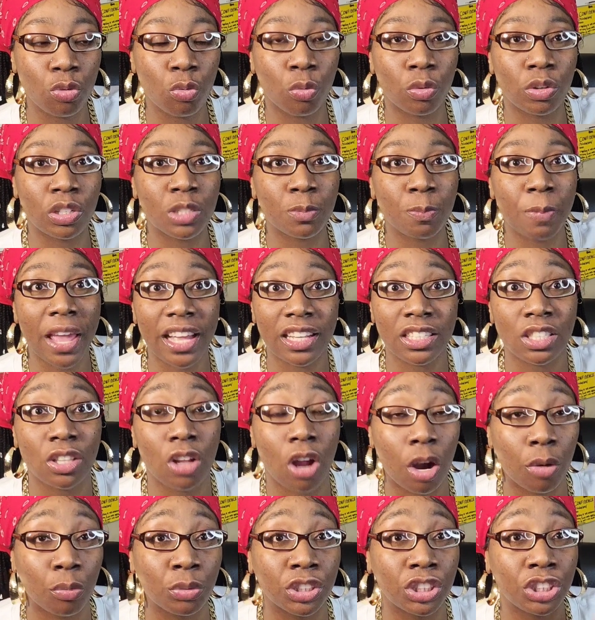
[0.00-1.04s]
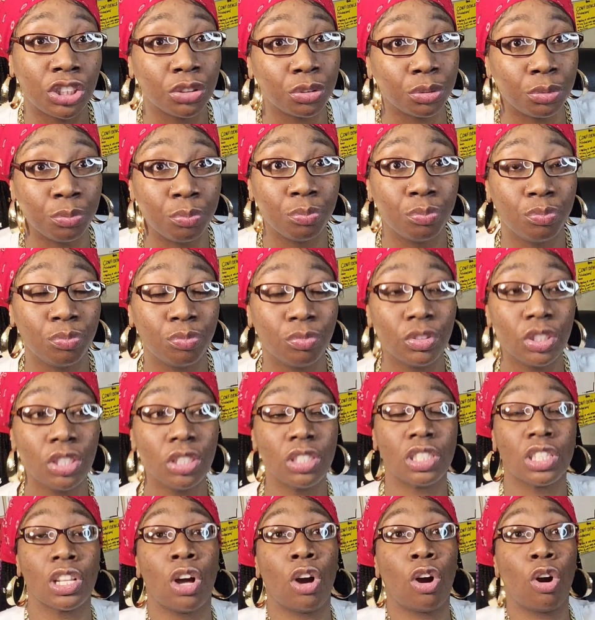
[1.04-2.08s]
Respect start with you.
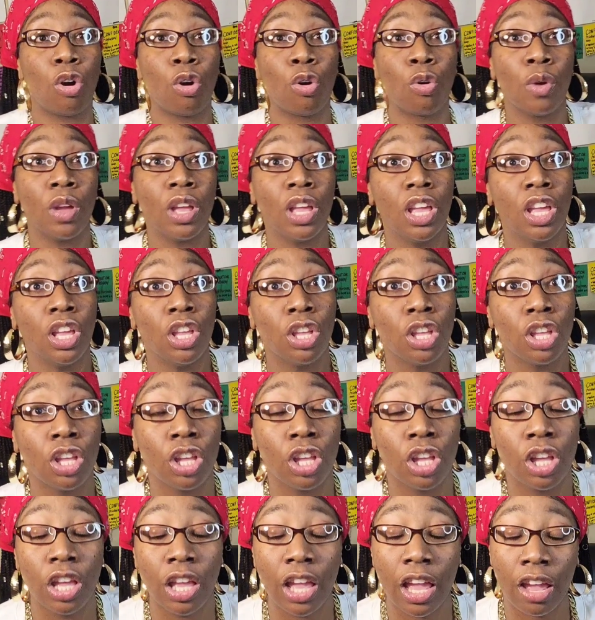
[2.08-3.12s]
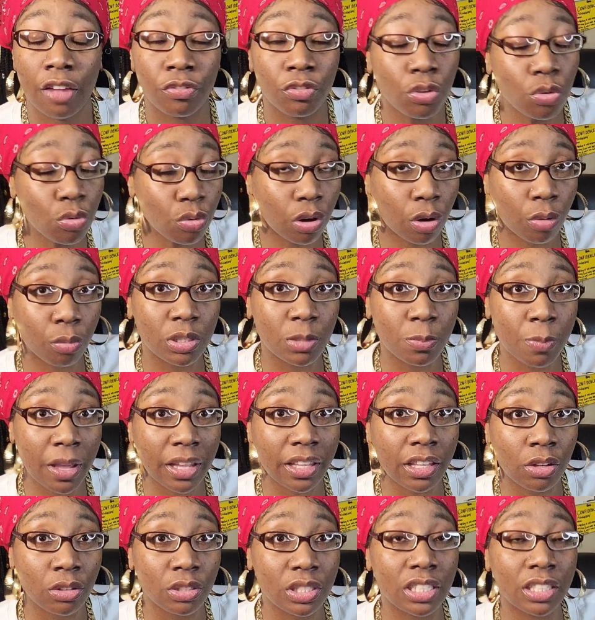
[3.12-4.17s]
So, if you don't
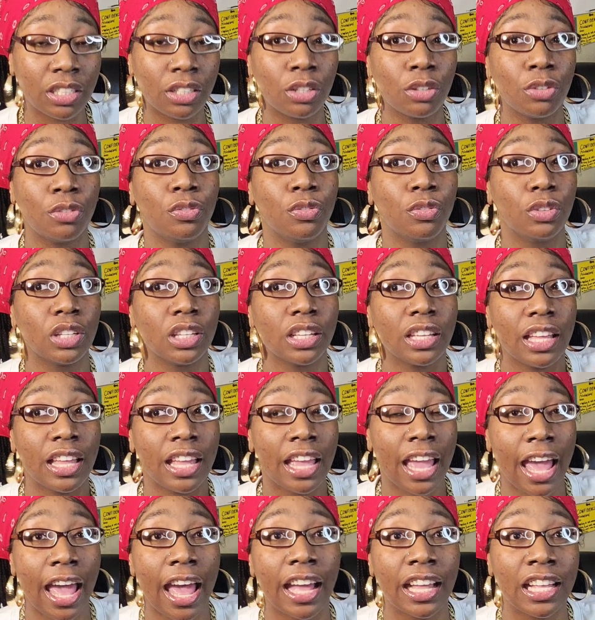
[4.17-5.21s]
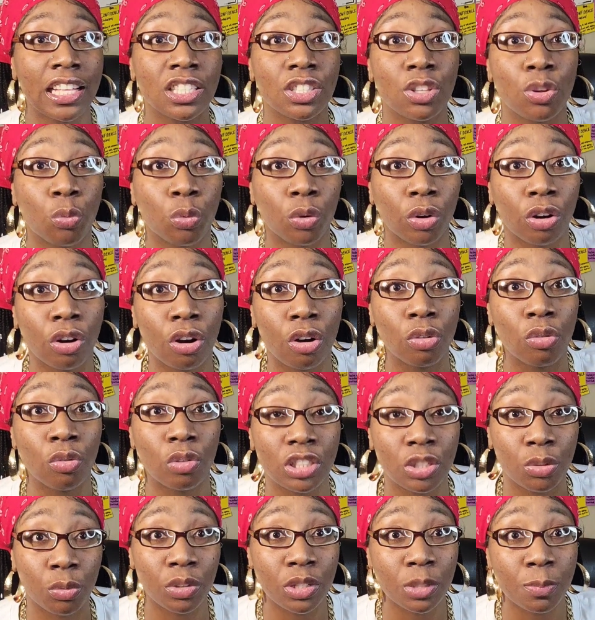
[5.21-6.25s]
respect yourself, how is the world going
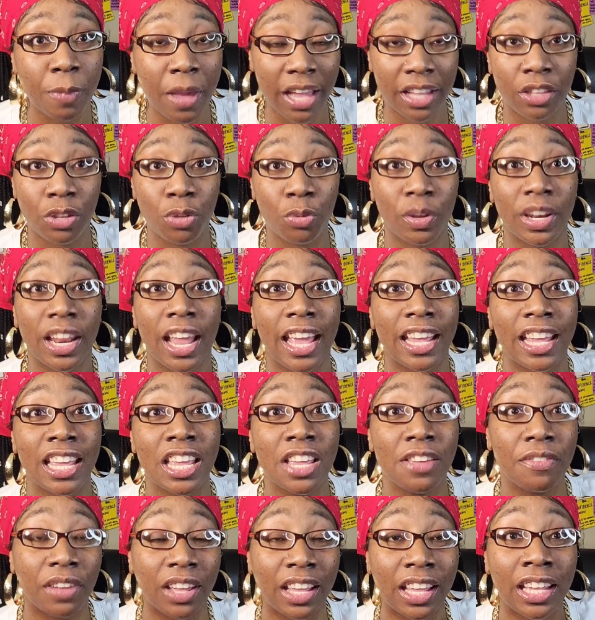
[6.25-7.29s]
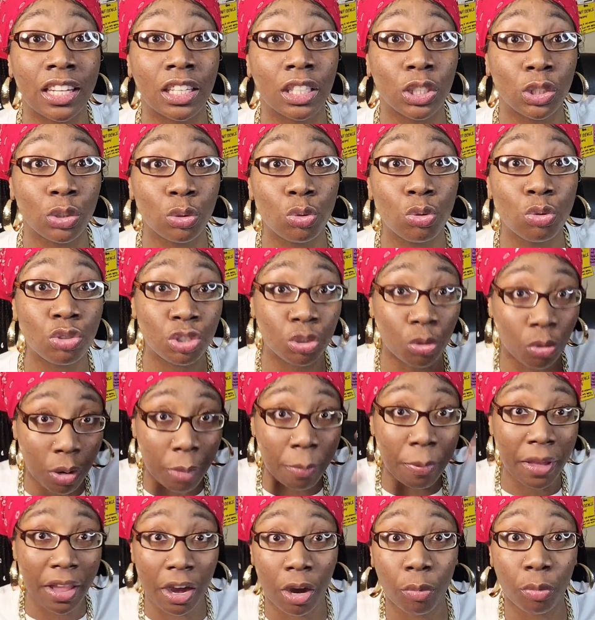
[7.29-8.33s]
to respect you? And that even includes your
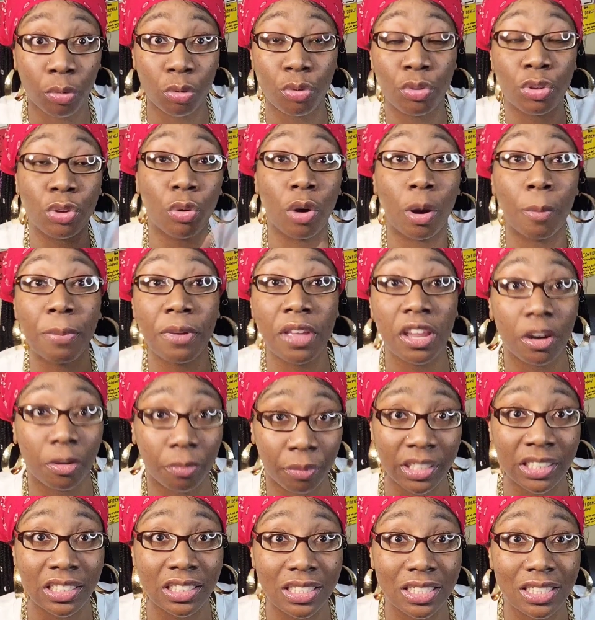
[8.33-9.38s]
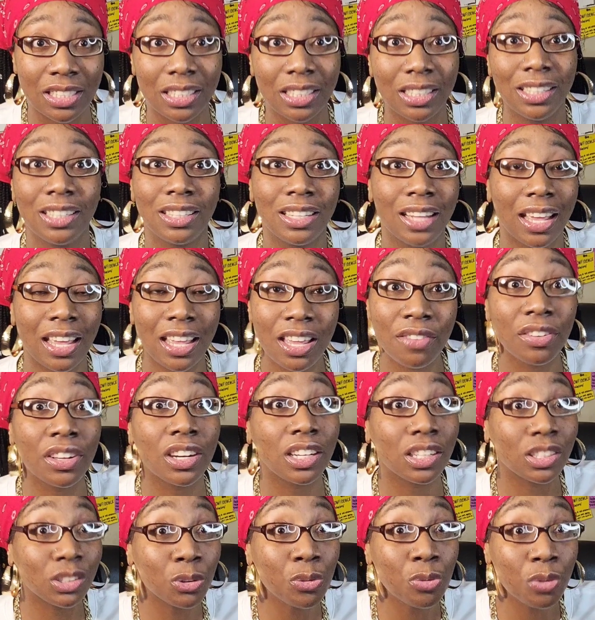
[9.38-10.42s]
apparel, your appearance. That even
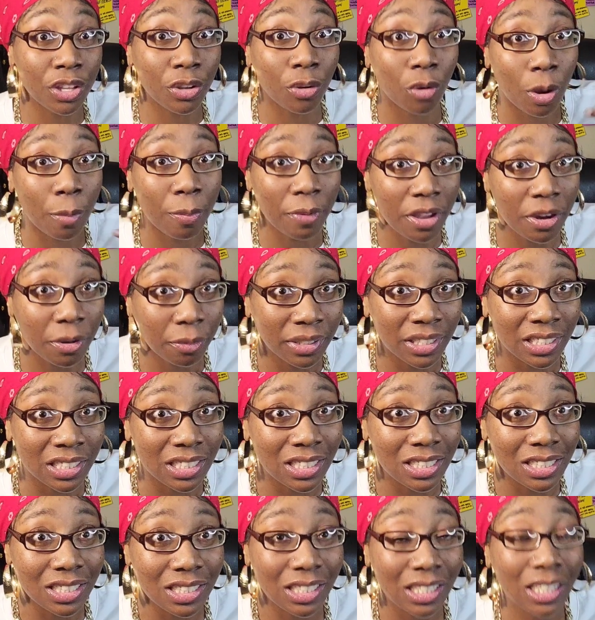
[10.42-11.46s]
including your appearance.